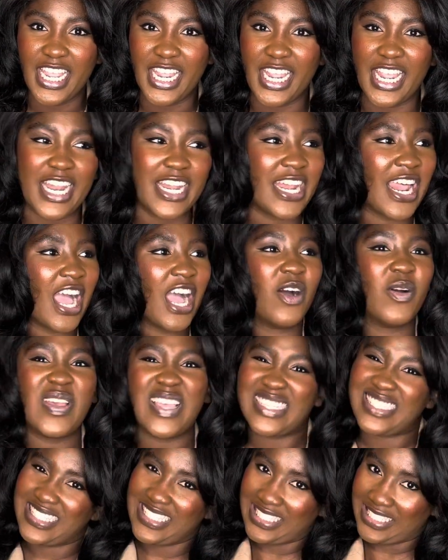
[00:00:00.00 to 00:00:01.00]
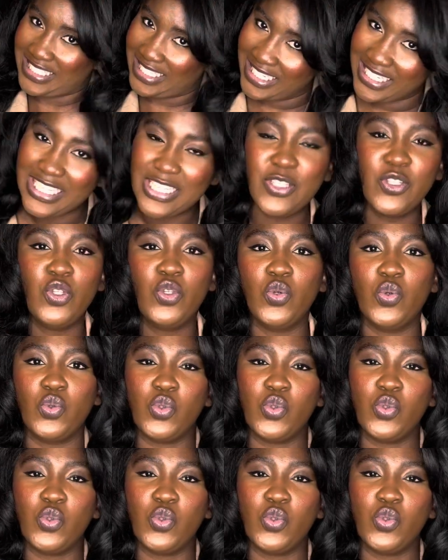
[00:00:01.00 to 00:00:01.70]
and now it's killing you.